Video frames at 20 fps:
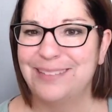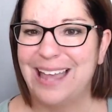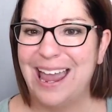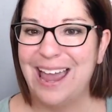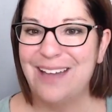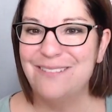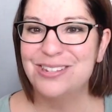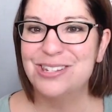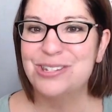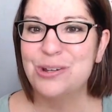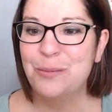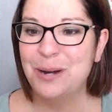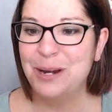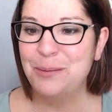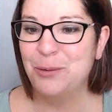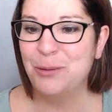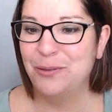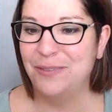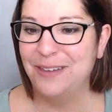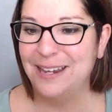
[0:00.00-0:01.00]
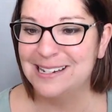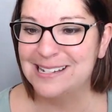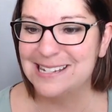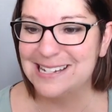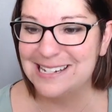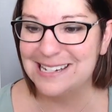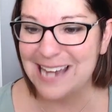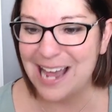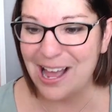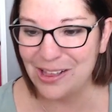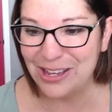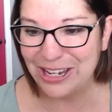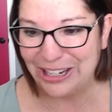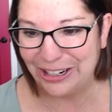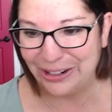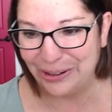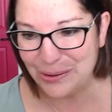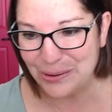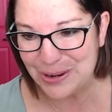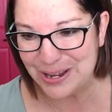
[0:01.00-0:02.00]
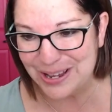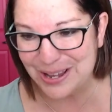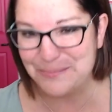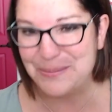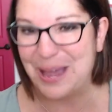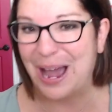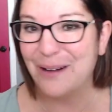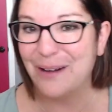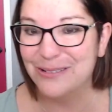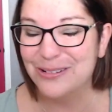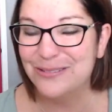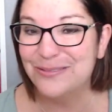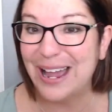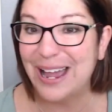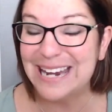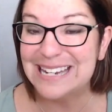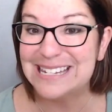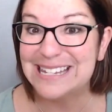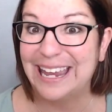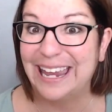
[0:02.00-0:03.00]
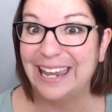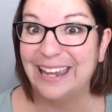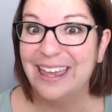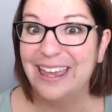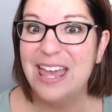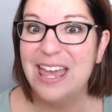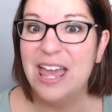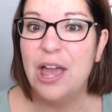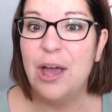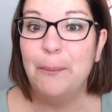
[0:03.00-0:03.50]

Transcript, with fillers: I have so many more things to tell you about revising.